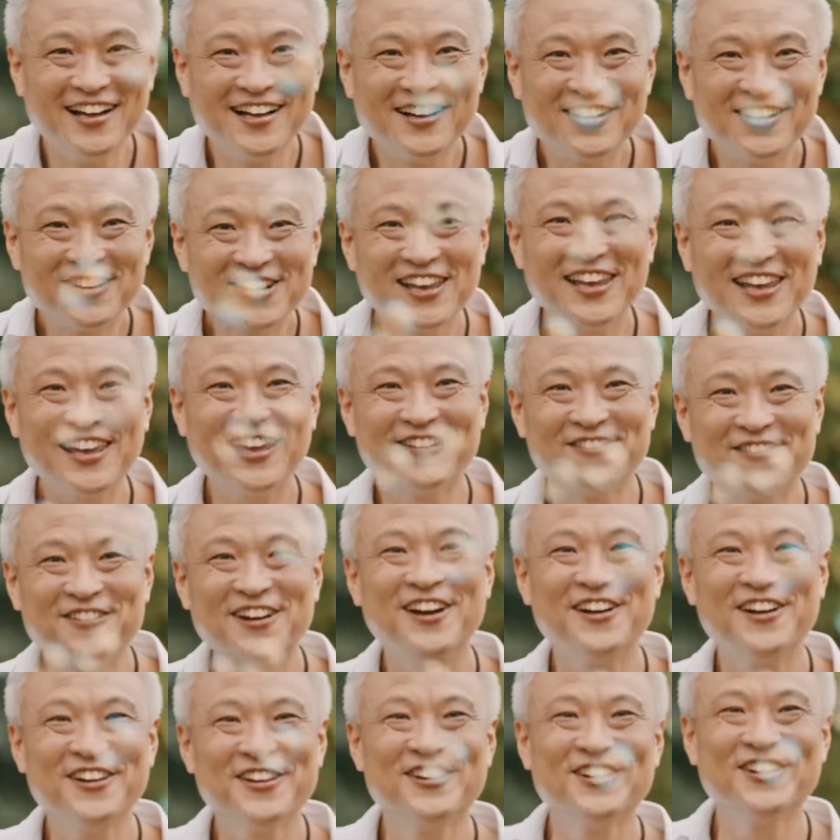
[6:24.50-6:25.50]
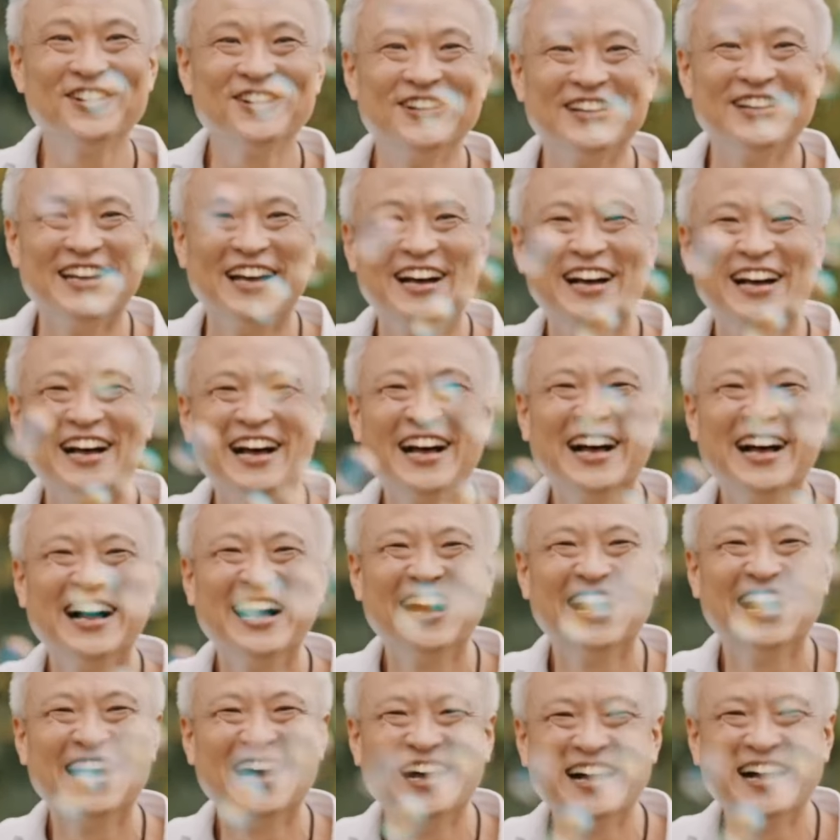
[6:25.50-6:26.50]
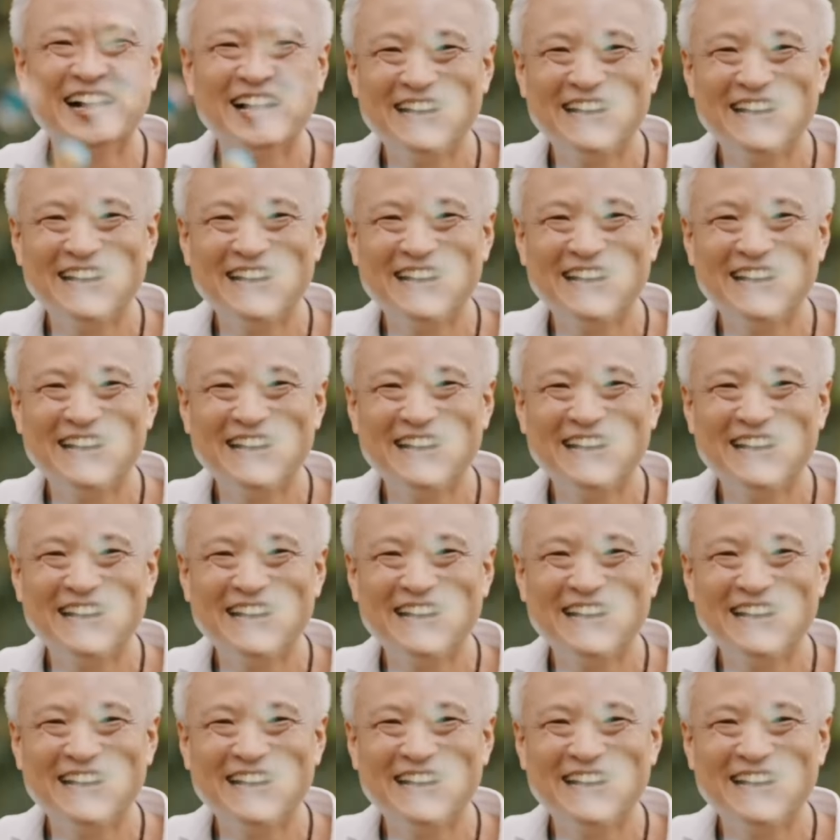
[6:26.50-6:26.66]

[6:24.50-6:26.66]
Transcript: environment, allowing photographers to